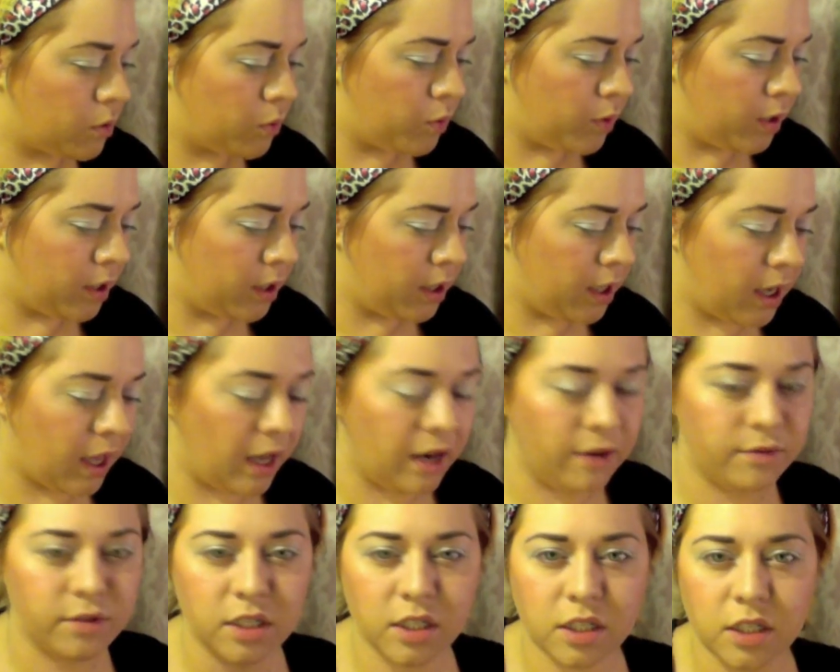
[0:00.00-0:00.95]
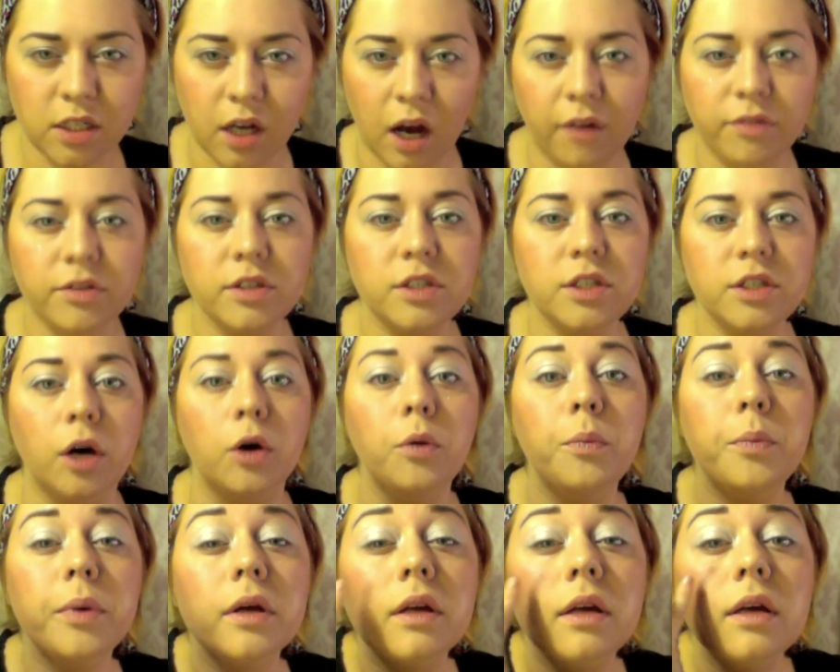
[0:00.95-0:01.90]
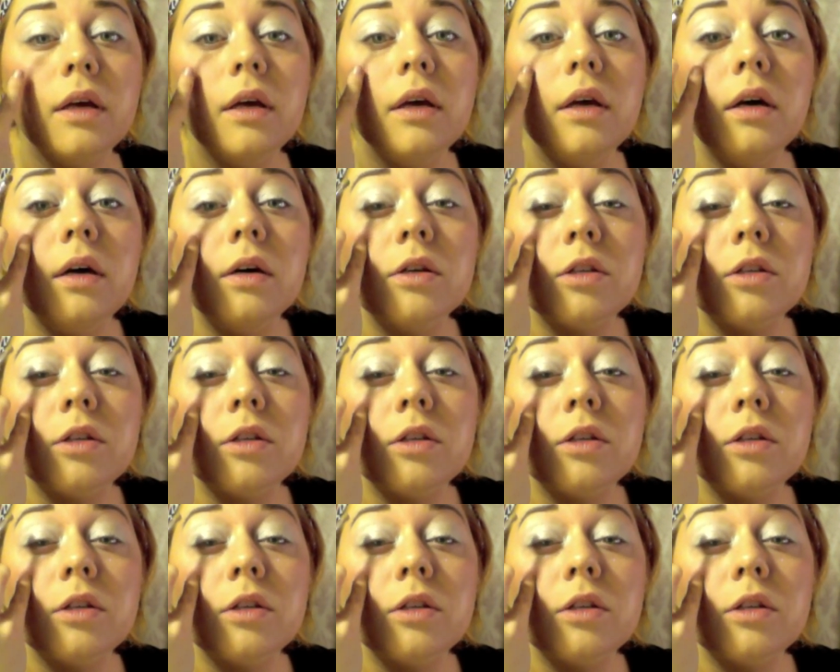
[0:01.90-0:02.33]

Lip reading: So it's a really kind of just soft taupe.